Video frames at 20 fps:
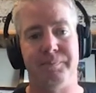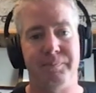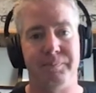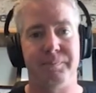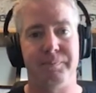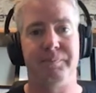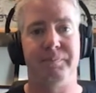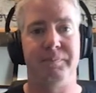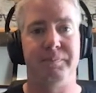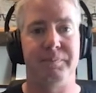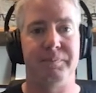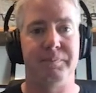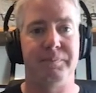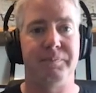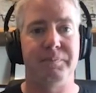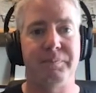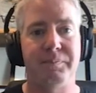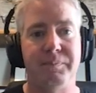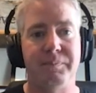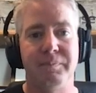
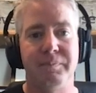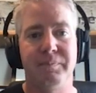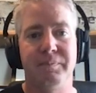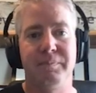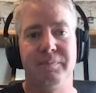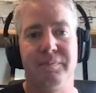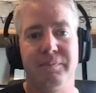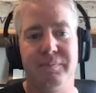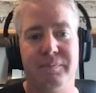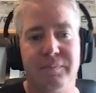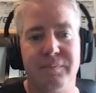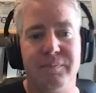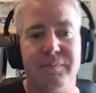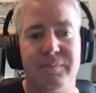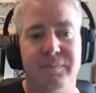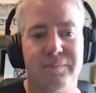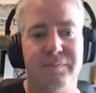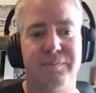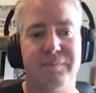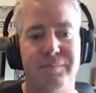
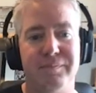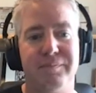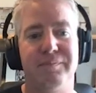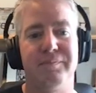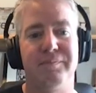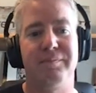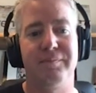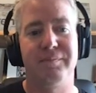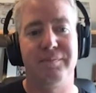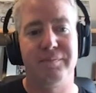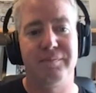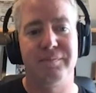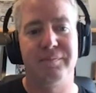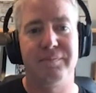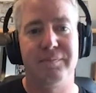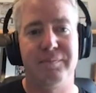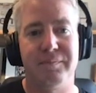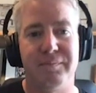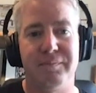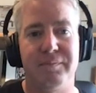
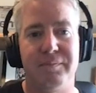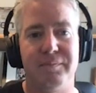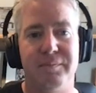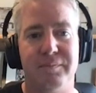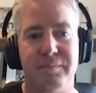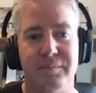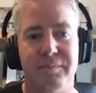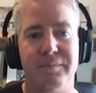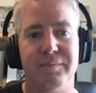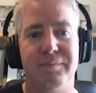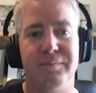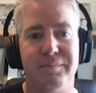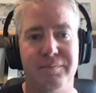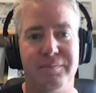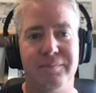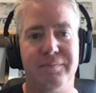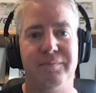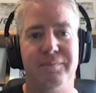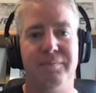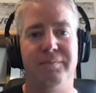
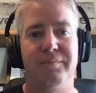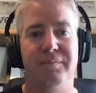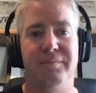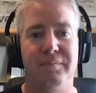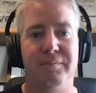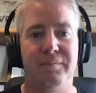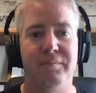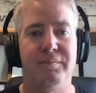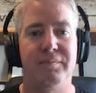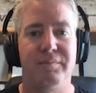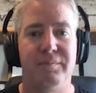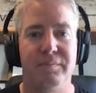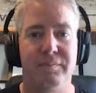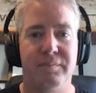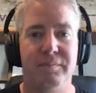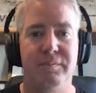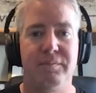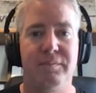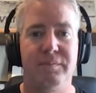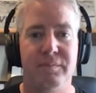
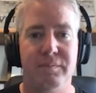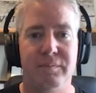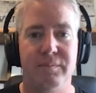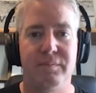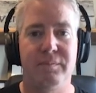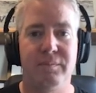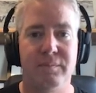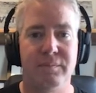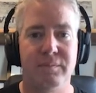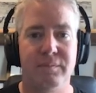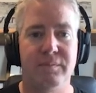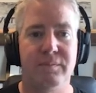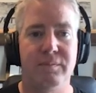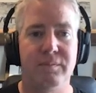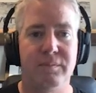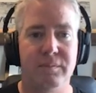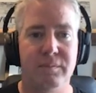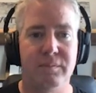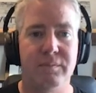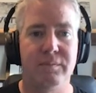
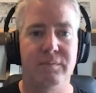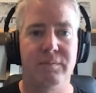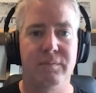[no speech]